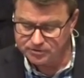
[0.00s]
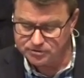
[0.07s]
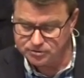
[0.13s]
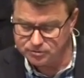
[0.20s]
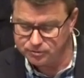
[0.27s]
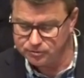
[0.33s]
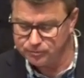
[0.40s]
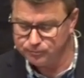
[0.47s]

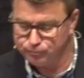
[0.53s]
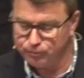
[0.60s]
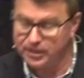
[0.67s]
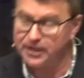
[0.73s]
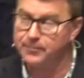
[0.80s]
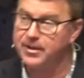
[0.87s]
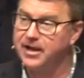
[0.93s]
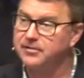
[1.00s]
to
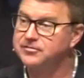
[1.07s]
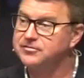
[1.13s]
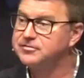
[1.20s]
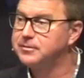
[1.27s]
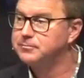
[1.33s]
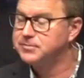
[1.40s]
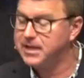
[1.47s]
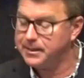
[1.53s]
bring about
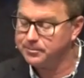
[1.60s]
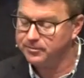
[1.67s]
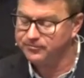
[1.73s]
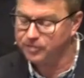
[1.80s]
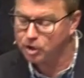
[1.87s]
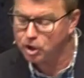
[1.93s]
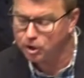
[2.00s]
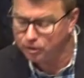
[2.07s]
some type of
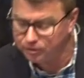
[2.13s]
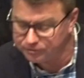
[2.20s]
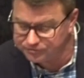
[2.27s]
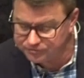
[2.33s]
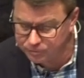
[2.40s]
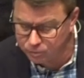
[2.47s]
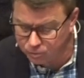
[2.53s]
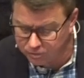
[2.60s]

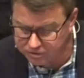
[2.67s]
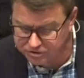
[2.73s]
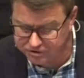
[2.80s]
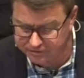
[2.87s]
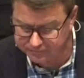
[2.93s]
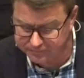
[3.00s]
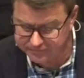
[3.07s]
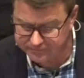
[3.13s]
occult
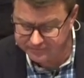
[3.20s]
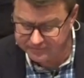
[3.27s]
worship.